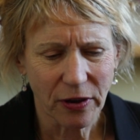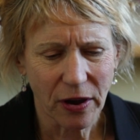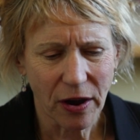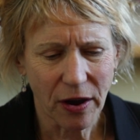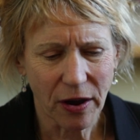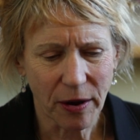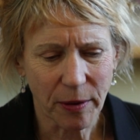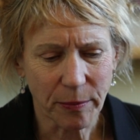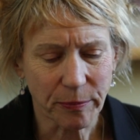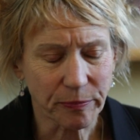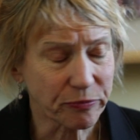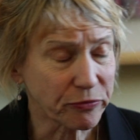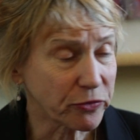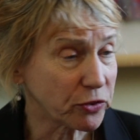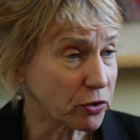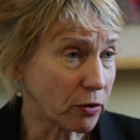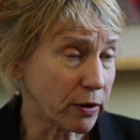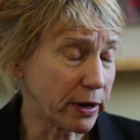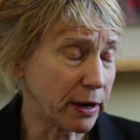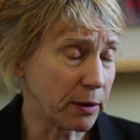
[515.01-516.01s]

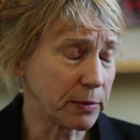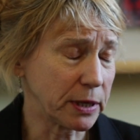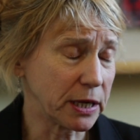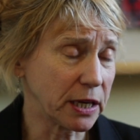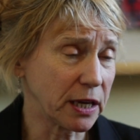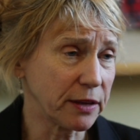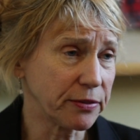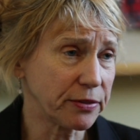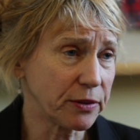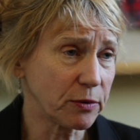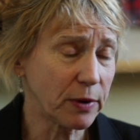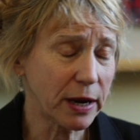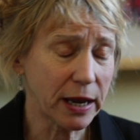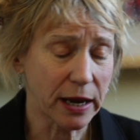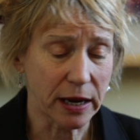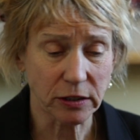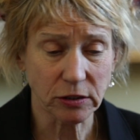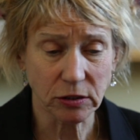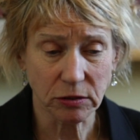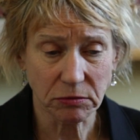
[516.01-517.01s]
So how many get the
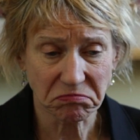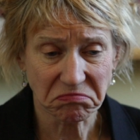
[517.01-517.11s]
rash?